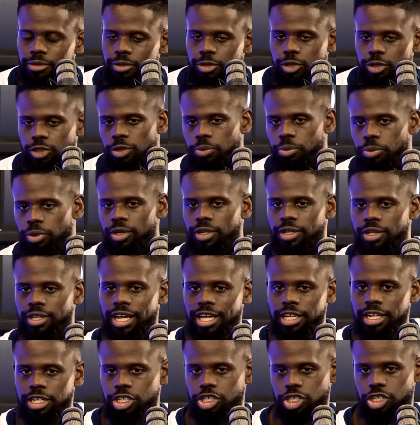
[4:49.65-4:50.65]
Odeberg
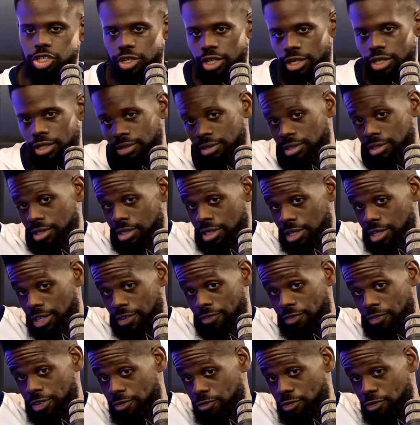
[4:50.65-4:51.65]
had a shot
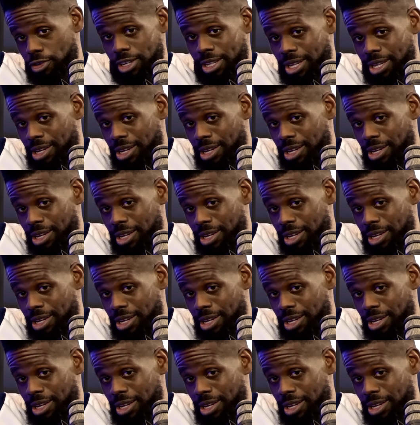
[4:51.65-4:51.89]
if he thread